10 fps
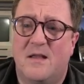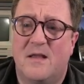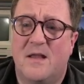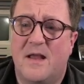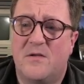
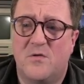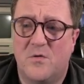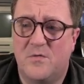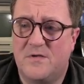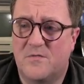and you
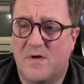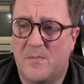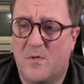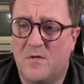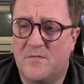don't need to grab
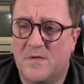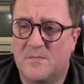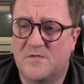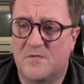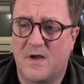all of them.
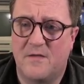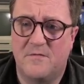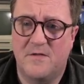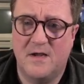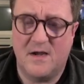So I
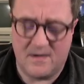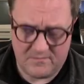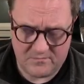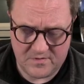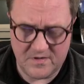think
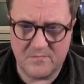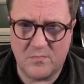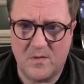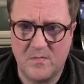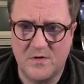we could
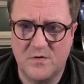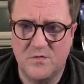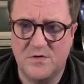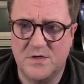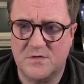probably
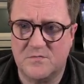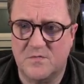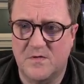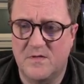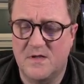do just
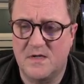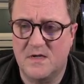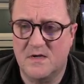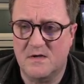with the